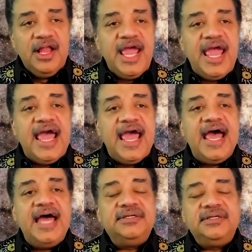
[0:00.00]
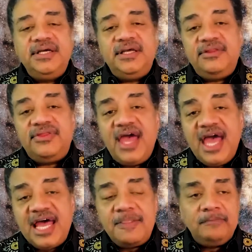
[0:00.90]
and he
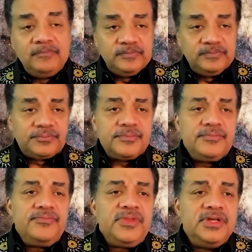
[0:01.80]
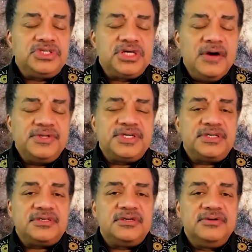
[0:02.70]
then shows
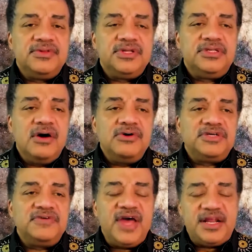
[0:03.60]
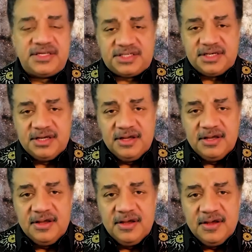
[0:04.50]
it to the Doge of Venice
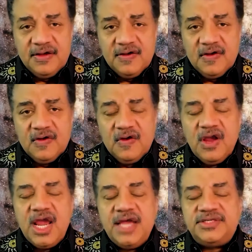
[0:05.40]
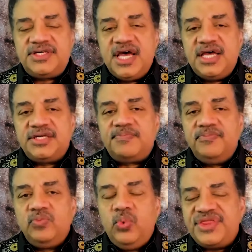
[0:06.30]
and says,
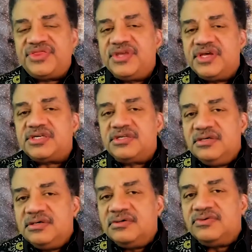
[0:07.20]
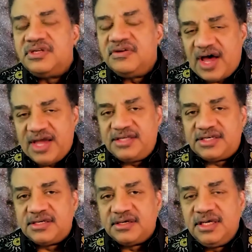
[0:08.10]
with this new
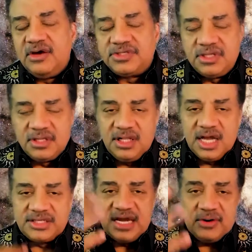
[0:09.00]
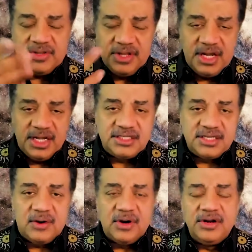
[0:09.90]
device, he goes to the clock tower, the high
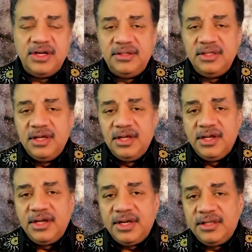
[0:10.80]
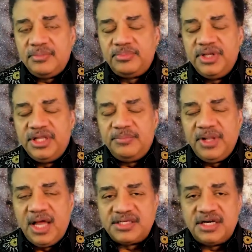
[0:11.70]
tower in the
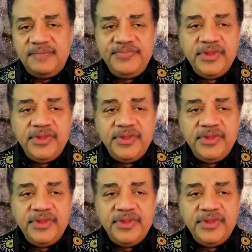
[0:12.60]
plaza,